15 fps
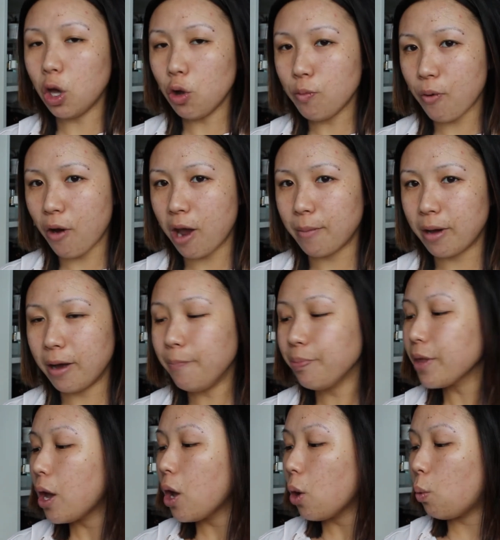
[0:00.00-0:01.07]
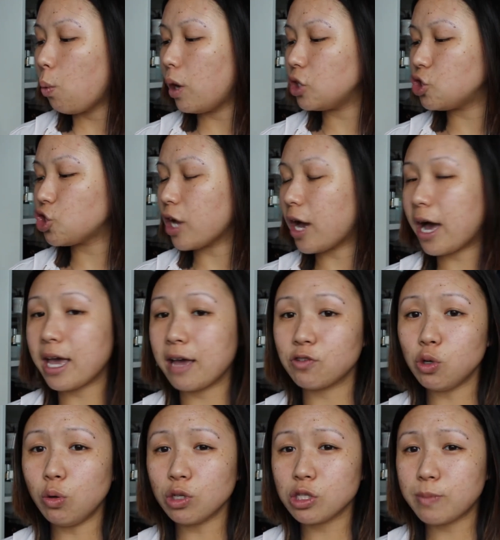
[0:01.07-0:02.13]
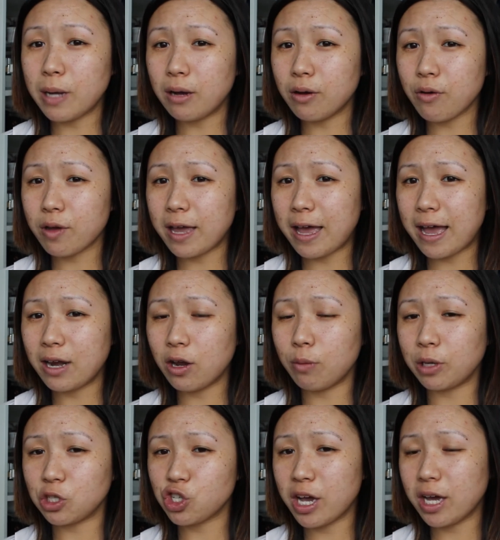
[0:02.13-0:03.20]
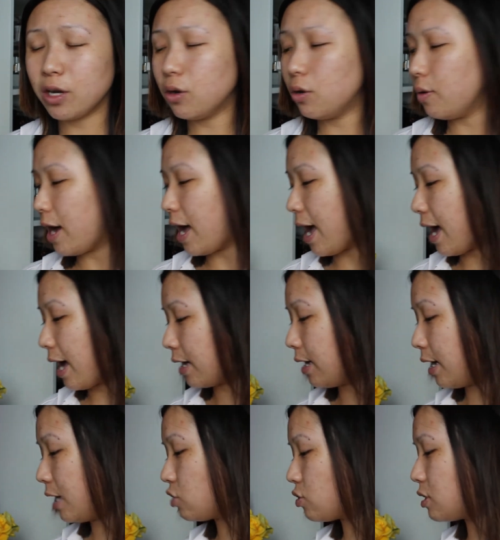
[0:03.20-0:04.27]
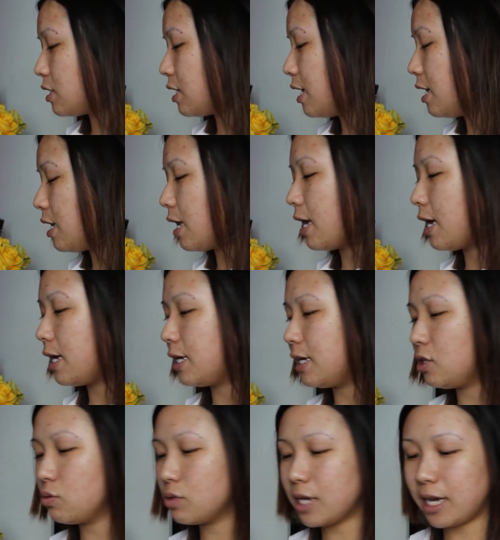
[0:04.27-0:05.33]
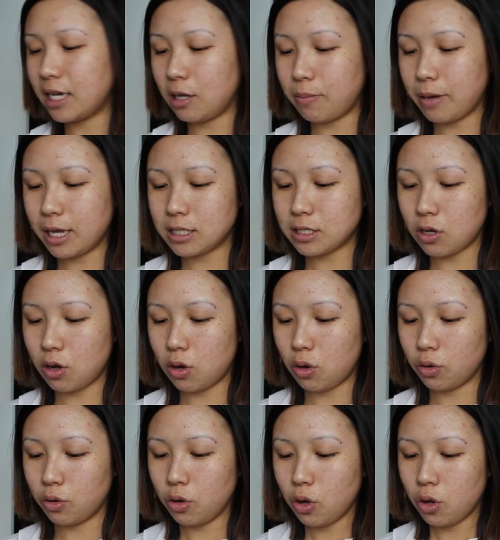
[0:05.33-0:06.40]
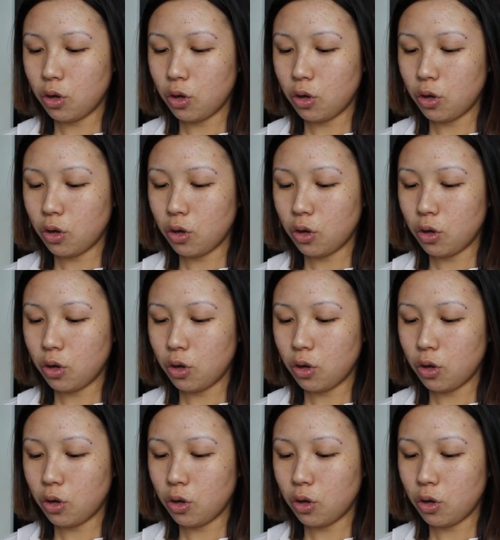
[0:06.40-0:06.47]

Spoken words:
Primer, which I have talked about again on my channel. And I just take a little tiny bit on